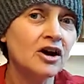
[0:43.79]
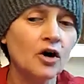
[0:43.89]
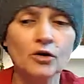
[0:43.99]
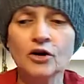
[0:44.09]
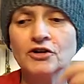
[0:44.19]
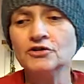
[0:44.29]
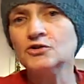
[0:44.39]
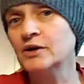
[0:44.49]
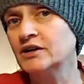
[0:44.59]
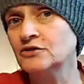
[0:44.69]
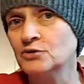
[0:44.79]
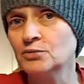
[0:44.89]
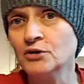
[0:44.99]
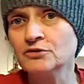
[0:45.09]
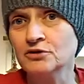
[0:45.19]
or are you doing it through
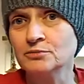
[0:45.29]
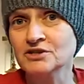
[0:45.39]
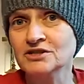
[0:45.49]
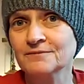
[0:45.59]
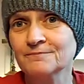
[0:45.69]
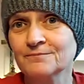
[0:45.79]
both loops?